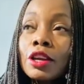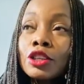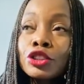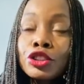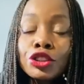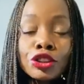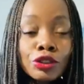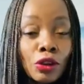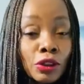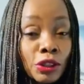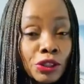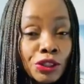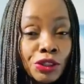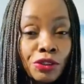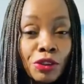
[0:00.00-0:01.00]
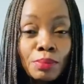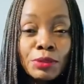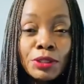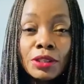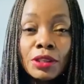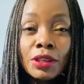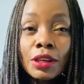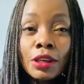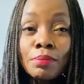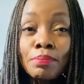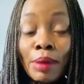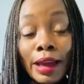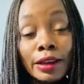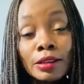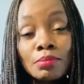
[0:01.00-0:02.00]
shot the script in
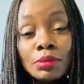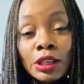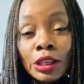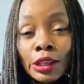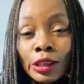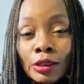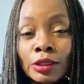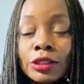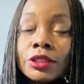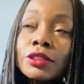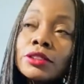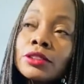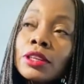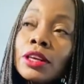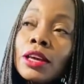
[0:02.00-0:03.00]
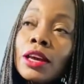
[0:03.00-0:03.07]
Peckham in London